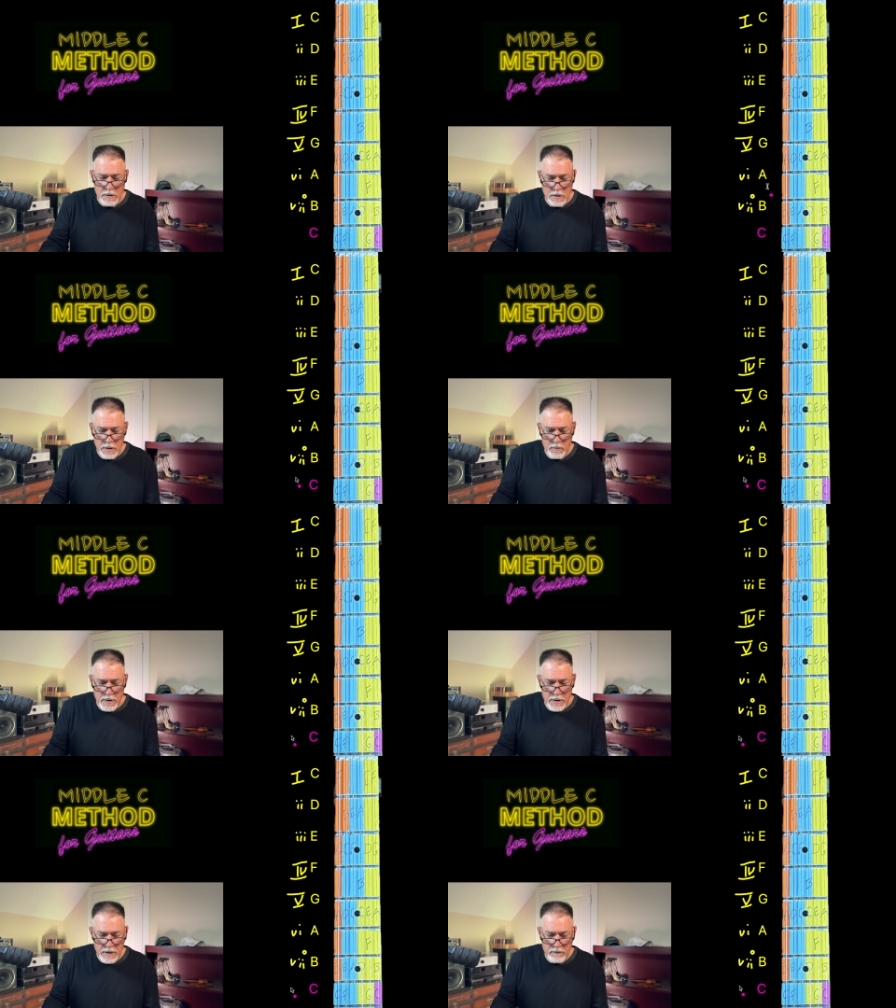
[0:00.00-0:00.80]
and
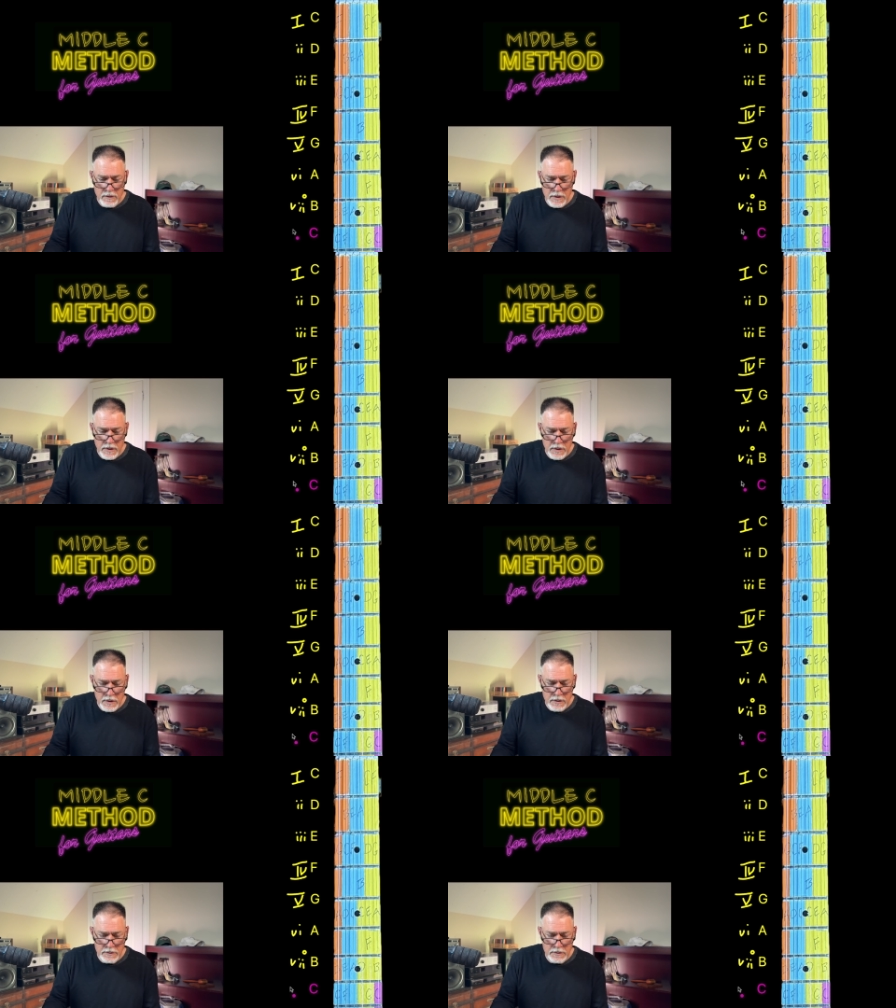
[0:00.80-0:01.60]
we have our
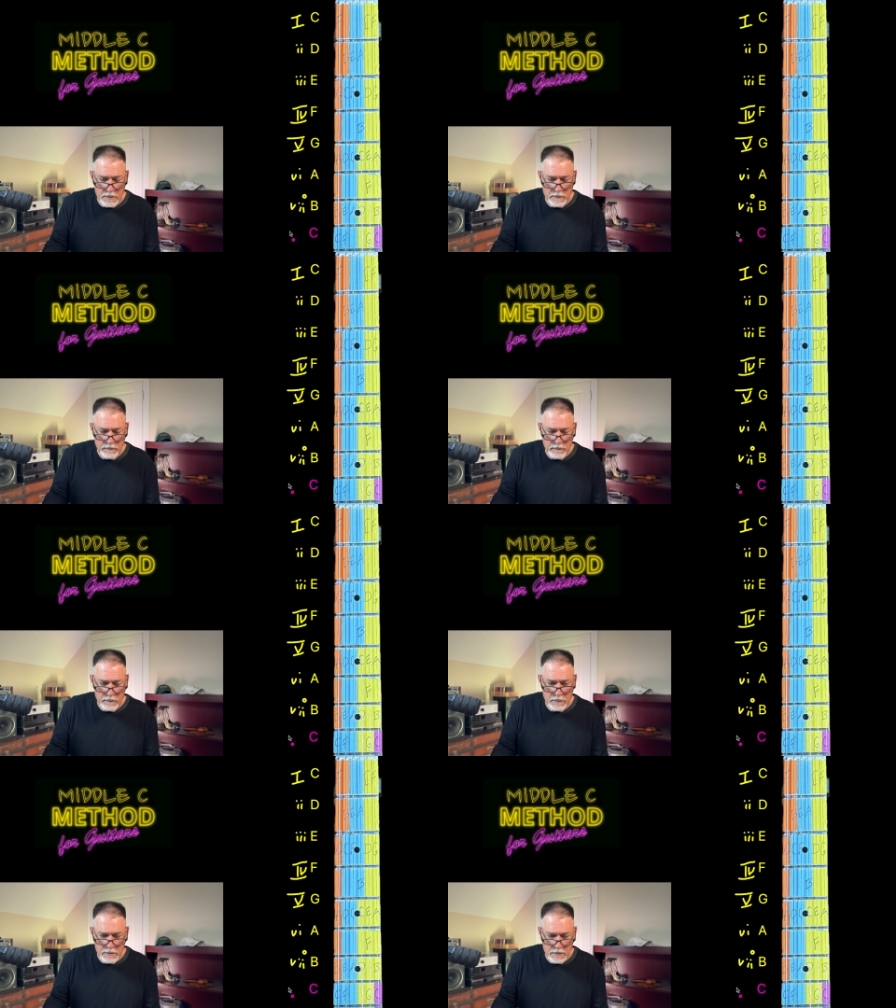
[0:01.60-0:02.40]
octave,
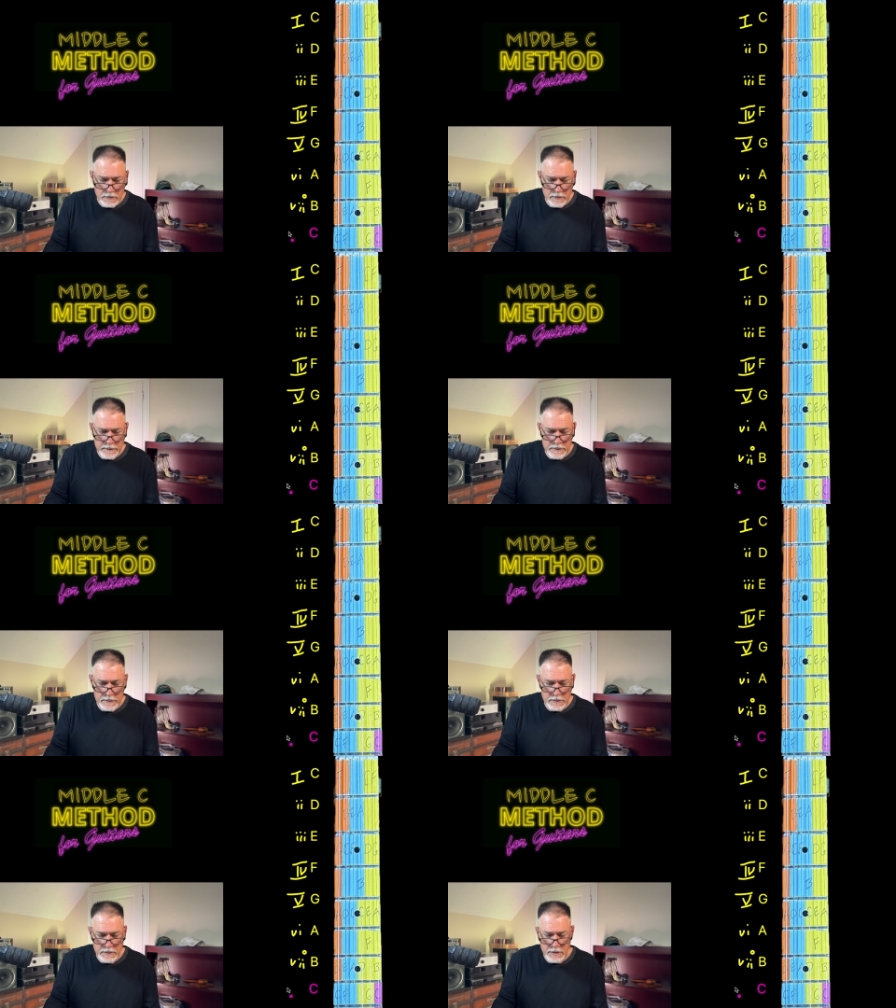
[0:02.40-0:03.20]
let's
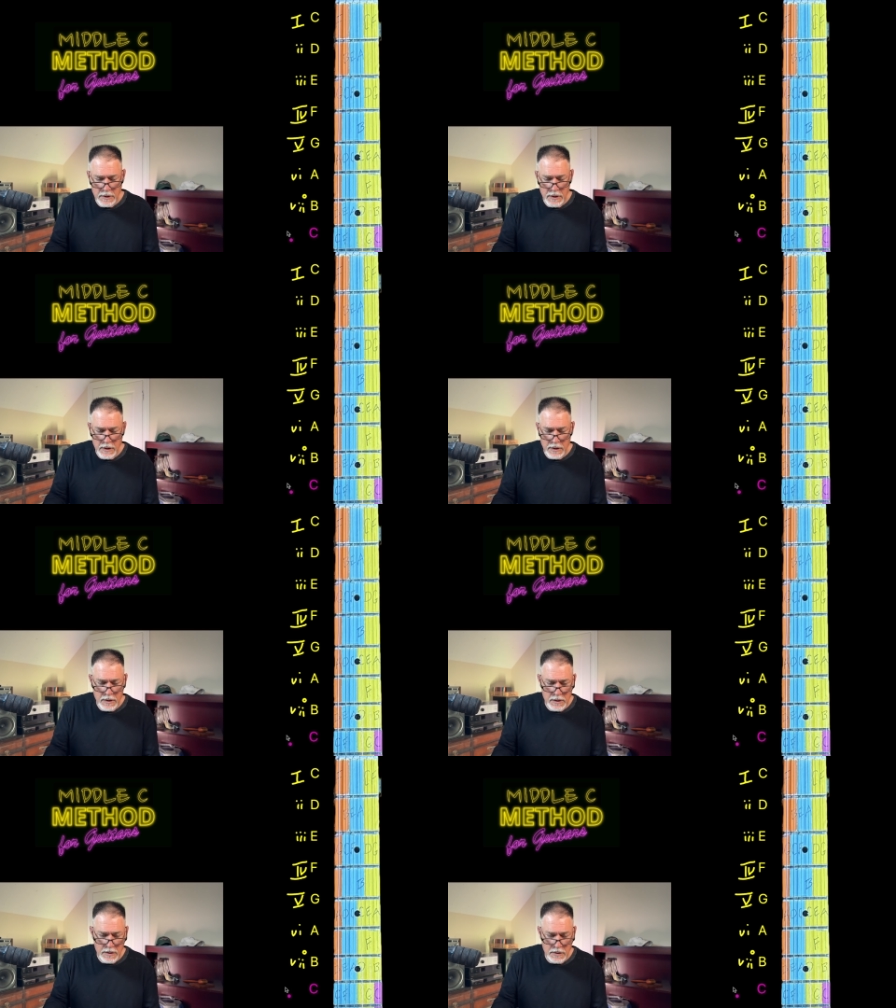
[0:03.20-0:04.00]
see,
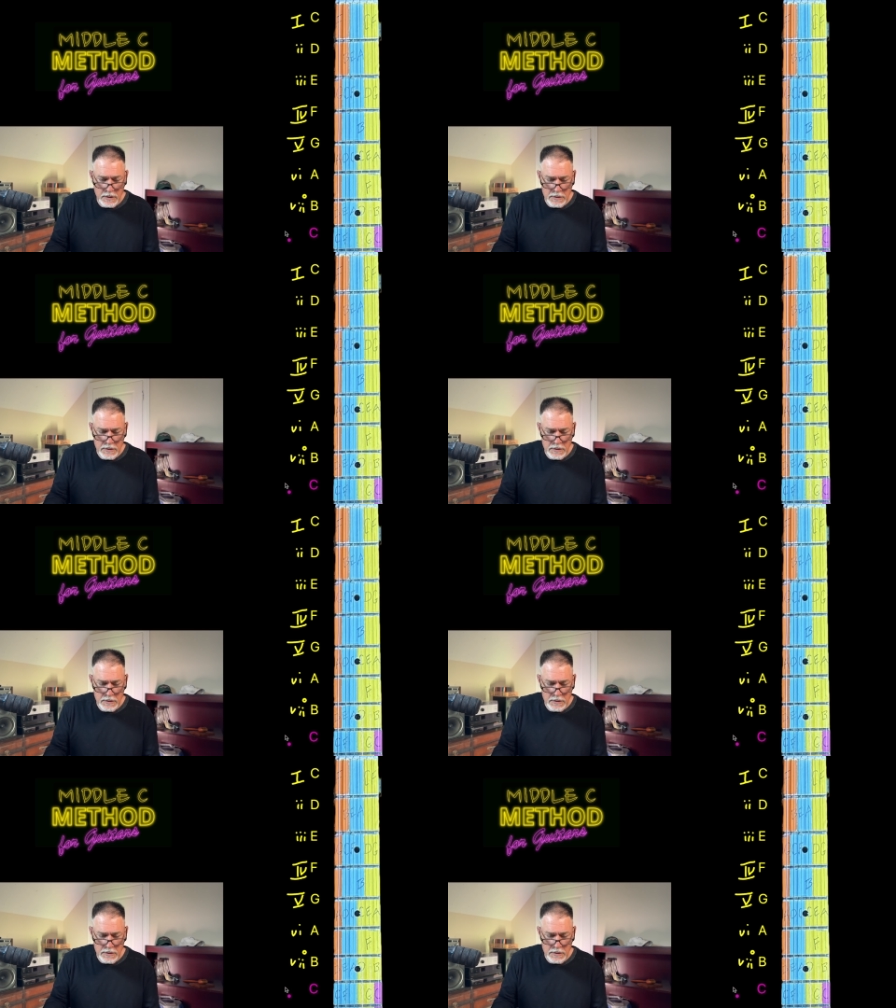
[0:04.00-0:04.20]
8.